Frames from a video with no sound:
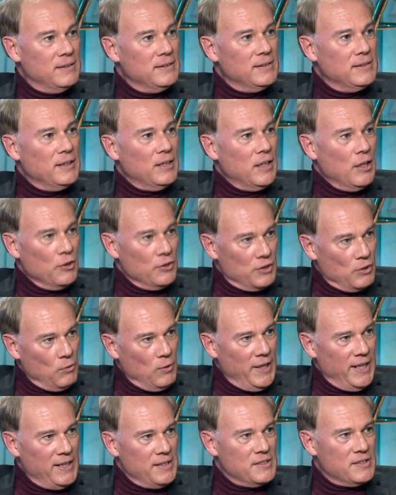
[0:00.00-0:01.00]
Yeah.
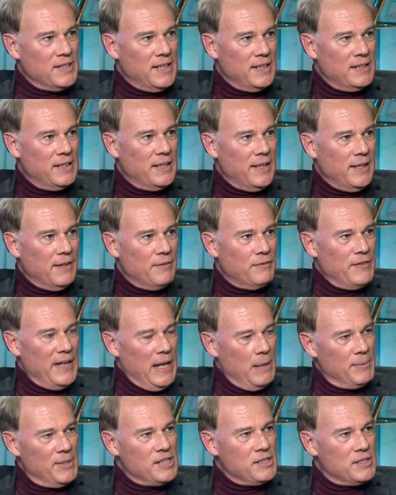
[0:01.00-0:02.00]
Earthquakes and uh,
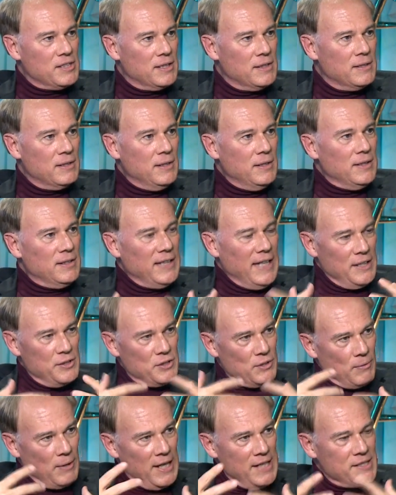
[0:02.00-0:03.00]
famines and
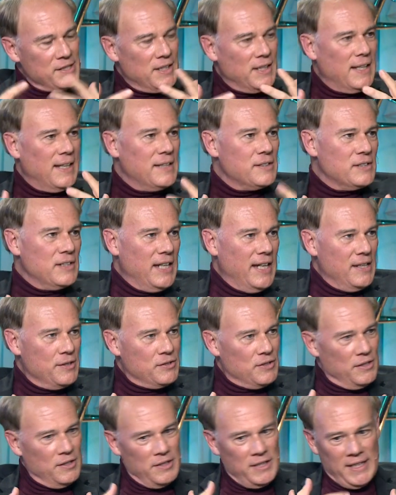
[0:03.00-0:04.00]
nation rising against
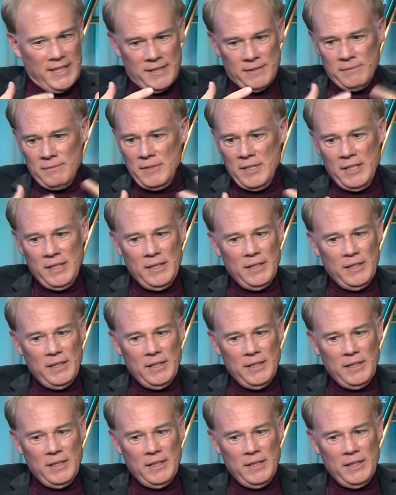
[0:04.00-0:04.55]
nation and yeah.